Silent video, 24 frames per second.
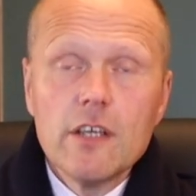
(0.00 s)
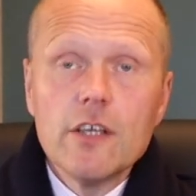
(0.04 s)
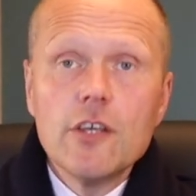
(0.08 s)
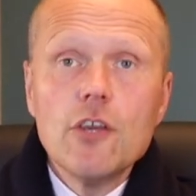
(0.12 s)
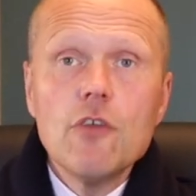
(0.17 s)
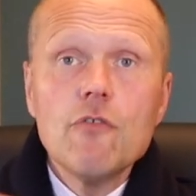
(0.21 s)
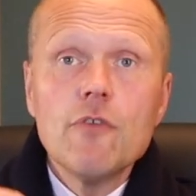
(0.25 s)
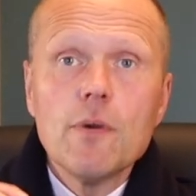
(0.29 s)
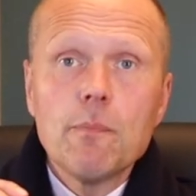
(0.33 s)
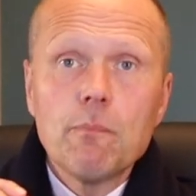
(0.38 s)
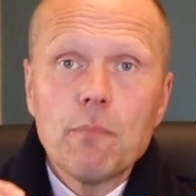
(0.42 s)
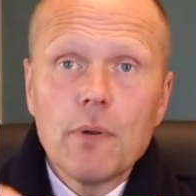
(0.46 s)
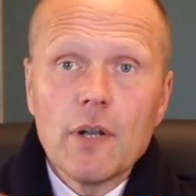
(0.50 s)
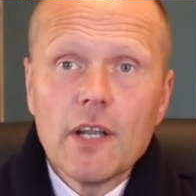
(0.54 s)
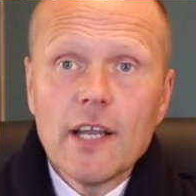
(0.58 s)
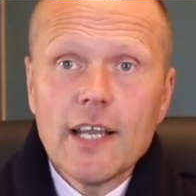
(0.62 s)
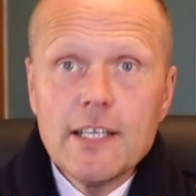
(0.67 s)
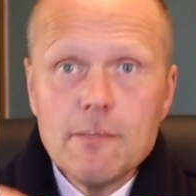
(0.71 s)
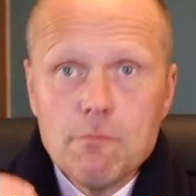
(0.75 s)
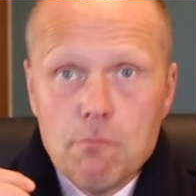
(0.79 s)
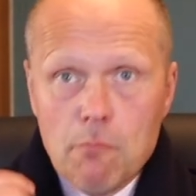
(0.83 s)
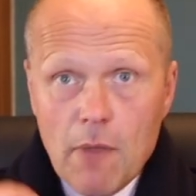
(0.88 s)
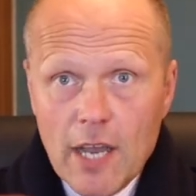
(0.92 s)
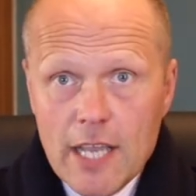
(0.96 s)
You've
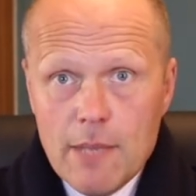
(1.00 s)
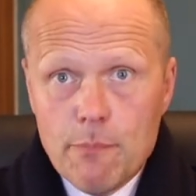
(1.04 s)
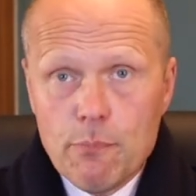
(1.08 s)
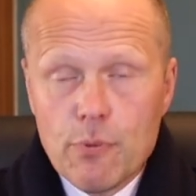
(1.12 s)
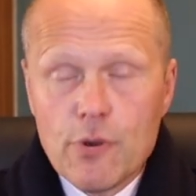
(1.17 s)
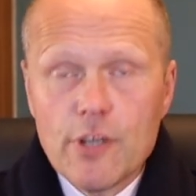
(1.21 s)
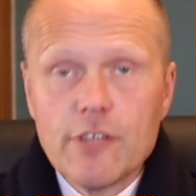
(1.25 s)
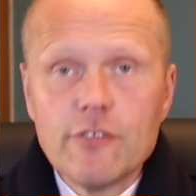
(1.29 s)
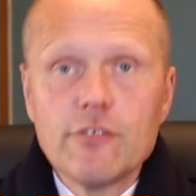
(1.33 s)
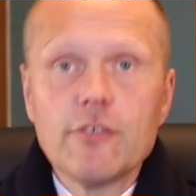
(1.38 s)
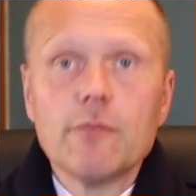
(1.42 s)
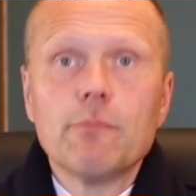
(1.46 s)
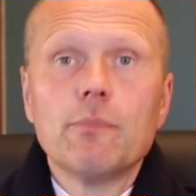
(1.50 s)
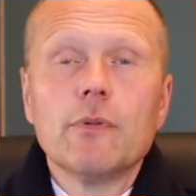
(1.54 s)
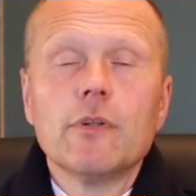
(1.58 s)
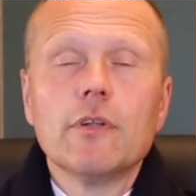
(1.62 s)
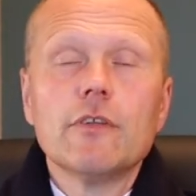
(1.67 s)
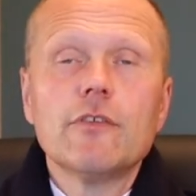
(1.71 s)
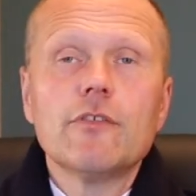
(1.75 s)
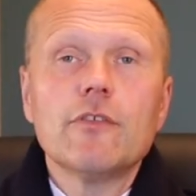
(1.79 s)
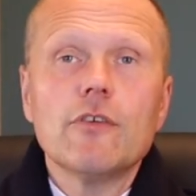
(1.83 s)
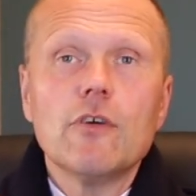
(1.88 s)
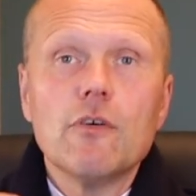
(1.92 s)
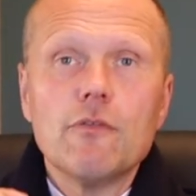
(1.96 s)
applied my
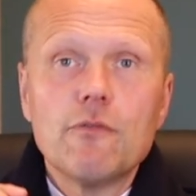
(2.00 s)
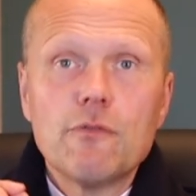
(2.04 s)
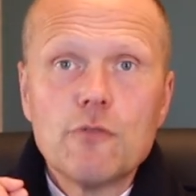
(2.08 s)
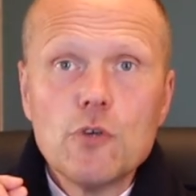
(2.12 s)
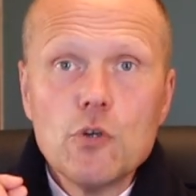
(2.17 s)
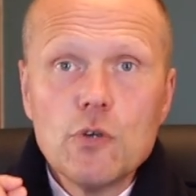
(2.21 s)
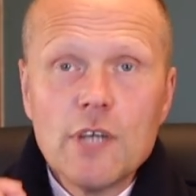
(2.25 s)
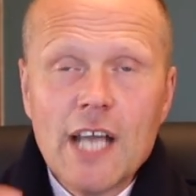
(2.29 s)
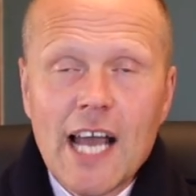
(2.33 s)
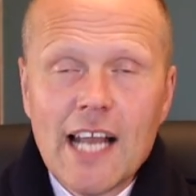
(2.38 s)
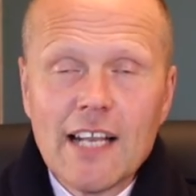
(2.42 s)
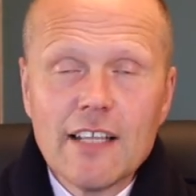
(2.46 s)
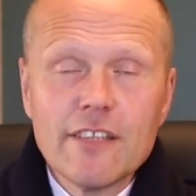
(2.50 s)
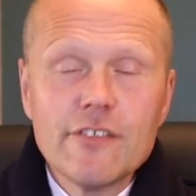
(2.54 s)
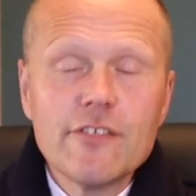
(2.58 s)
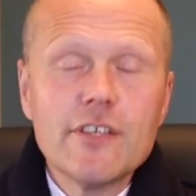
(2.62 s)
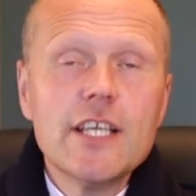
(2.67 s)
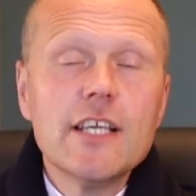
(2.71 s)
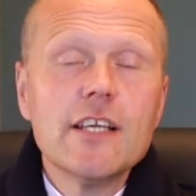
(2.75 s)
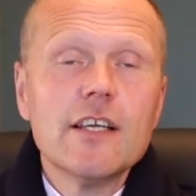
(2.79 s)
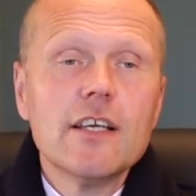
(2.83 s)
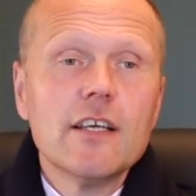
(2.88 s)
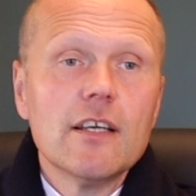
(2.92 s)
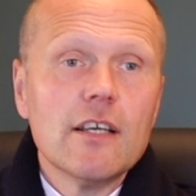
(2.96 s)
principles of
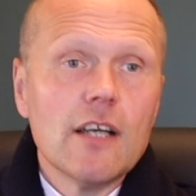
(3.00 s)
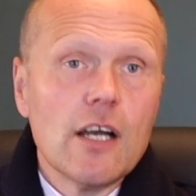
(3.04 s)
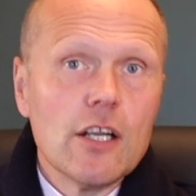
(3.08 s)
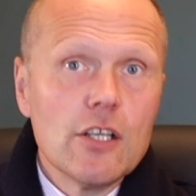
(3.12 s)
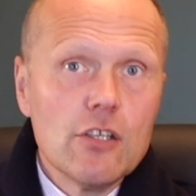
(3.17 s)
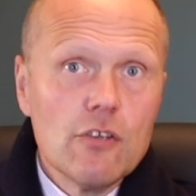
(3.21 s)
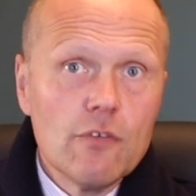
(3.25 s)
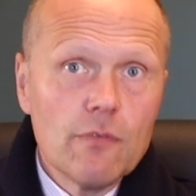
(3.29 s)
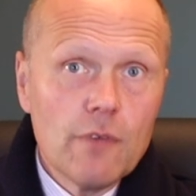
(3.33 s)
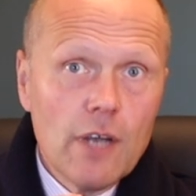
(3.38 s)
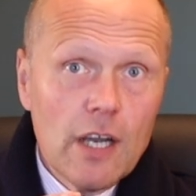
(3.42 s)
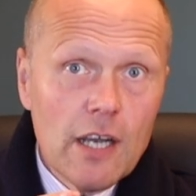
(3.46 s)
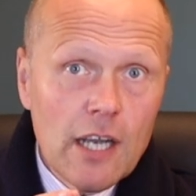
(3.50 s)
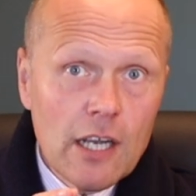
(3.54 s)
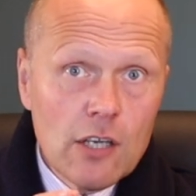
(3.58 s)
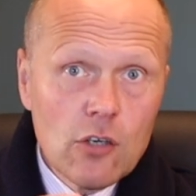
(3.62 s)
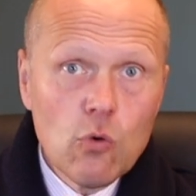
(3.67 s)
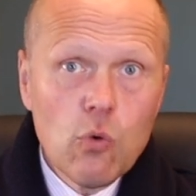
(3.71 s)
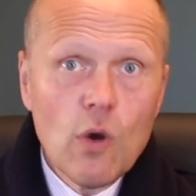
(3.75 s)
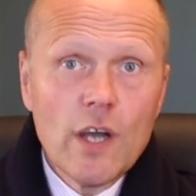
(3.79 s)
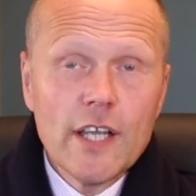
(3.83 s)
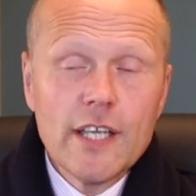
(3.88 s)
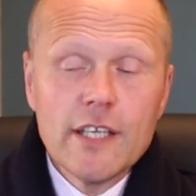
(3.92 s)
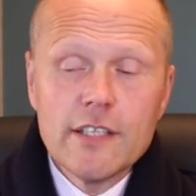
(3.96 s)
frugality and you've
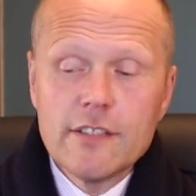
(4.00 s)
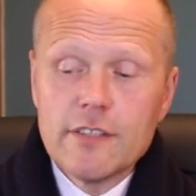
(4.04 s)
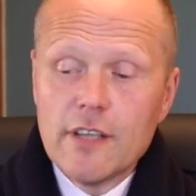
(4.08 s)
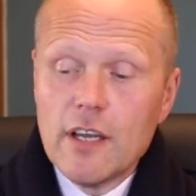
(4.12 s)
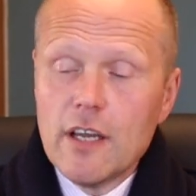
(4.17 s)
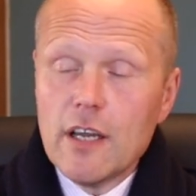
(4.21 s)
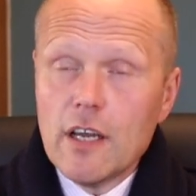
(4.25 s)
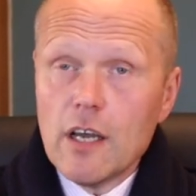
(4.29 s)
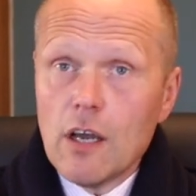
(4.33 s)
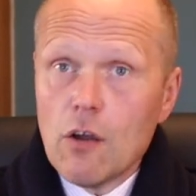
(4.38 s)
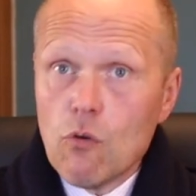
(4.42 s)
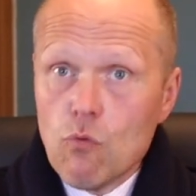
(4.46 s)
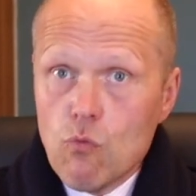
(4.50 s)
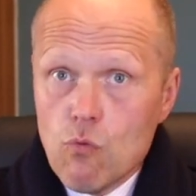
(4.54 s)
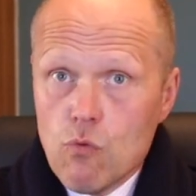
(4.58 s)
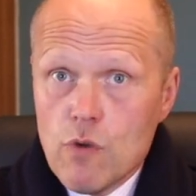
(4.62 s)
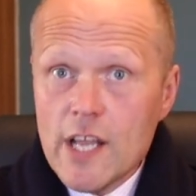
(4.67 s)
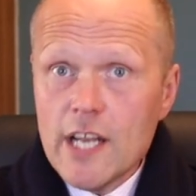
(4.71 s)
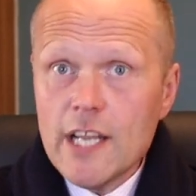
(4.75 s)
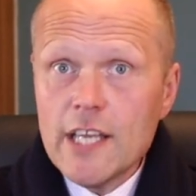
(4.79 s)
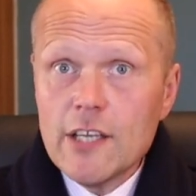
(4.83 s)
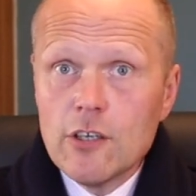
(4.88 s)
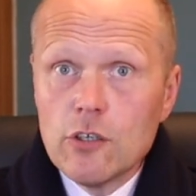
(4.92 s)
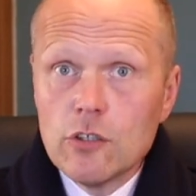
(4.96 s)
acquired a
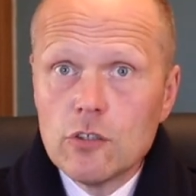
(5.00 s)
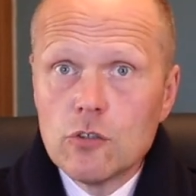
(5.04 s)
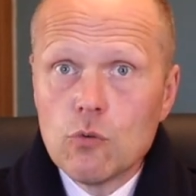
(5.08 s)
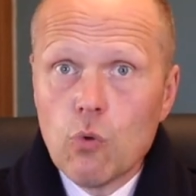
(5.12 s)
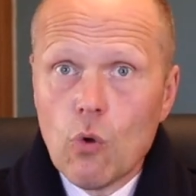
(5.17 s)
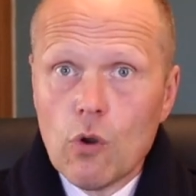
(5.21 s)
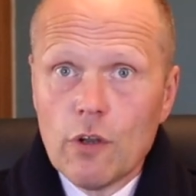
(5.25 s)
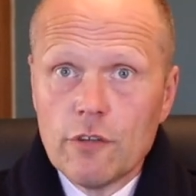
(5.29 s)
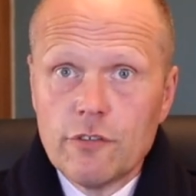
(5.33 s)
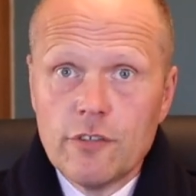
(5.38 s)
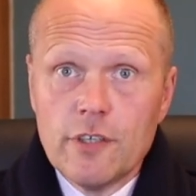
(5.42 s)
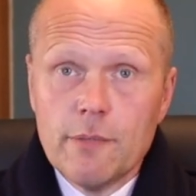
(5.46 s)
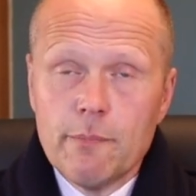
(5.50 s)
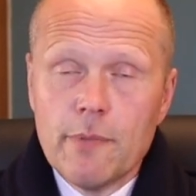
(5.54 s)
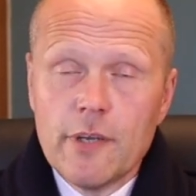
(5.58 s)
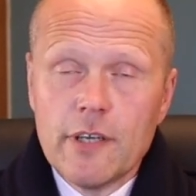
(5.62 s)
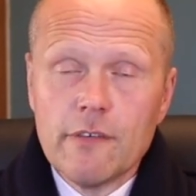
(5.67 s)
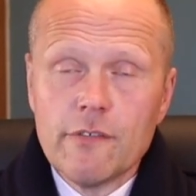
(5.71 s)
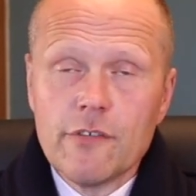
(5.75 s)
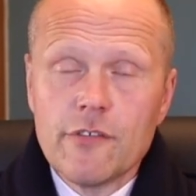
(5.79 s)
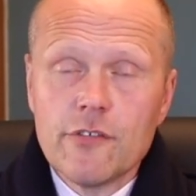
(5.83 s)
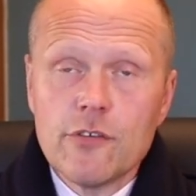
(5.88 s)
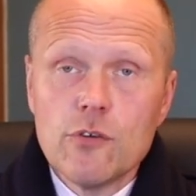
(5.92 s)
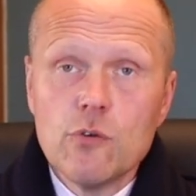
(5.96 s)
really good quality
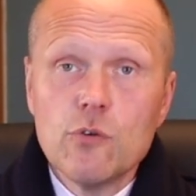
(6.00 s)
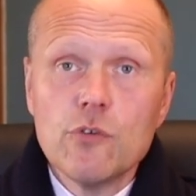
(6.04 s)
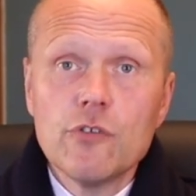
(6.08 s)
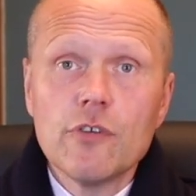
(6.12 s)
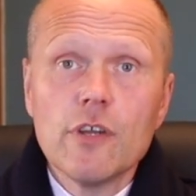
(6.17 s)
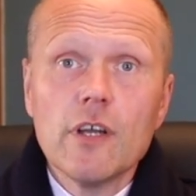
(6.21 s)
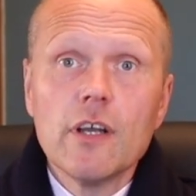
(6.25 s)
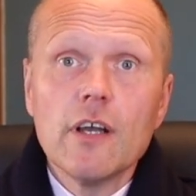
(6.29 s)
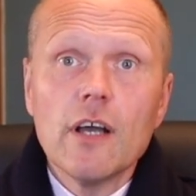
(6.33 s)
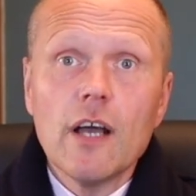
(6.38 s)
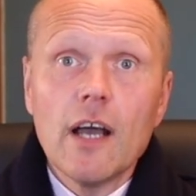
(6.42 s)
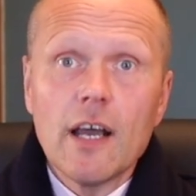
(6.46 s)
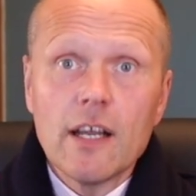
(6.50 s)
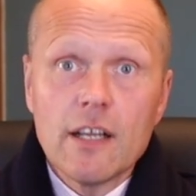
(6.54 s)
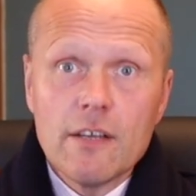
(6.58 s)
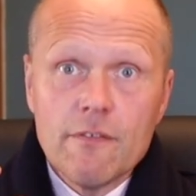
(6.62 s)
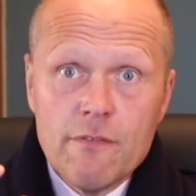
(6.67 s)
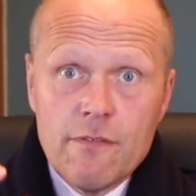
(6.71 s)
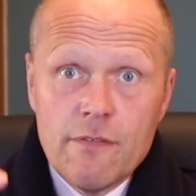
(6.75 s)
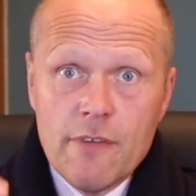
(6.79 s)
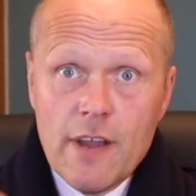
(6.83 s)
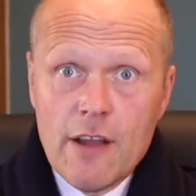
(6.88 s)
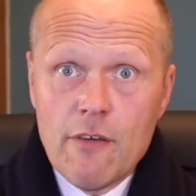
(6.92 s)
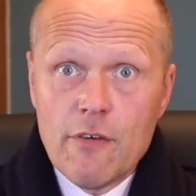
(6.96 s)
pair of shoes at a
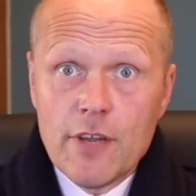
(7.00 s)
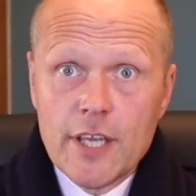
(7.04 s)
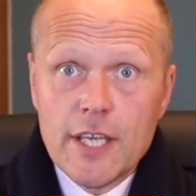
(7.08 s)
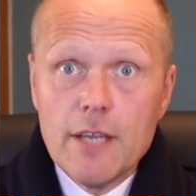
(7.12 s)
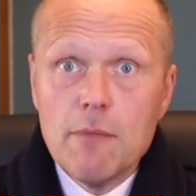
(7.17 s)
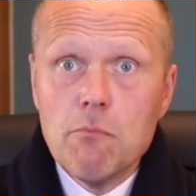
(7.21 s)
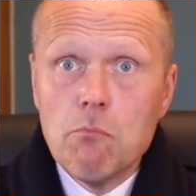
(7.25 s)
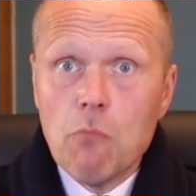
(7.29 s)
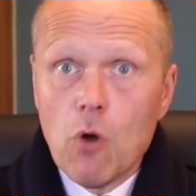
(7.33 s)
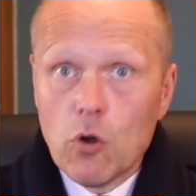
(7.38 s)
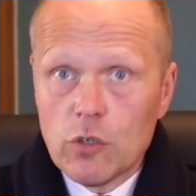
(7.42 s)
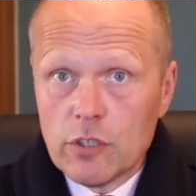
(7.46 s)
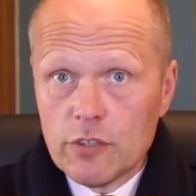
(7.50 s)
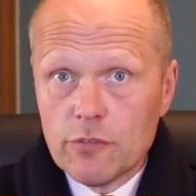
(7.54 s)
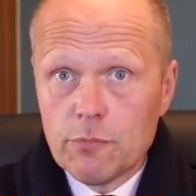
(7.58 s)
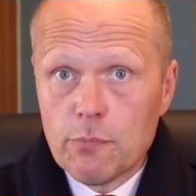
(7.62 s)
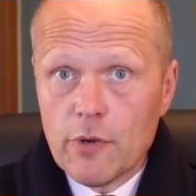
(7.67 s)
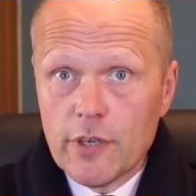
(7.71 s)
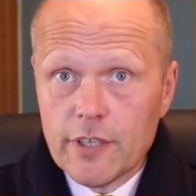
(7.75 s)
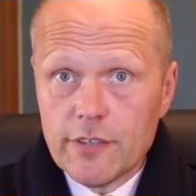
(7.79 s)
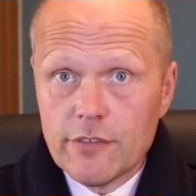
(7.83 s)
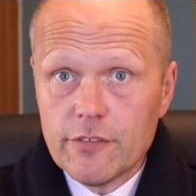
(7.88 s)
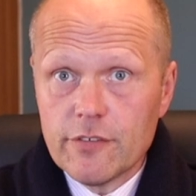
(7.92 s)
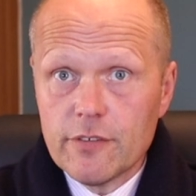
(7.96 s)
very modest
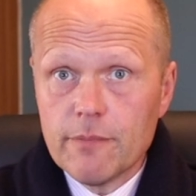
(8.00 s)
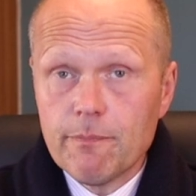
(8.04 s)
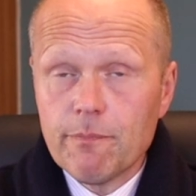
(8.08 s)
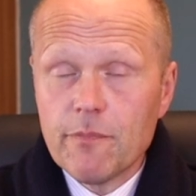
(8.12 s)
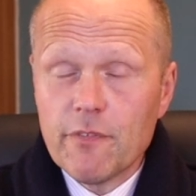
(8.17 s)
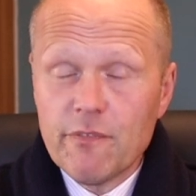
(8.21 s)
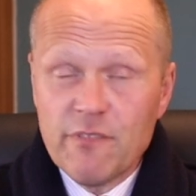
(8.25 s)
price.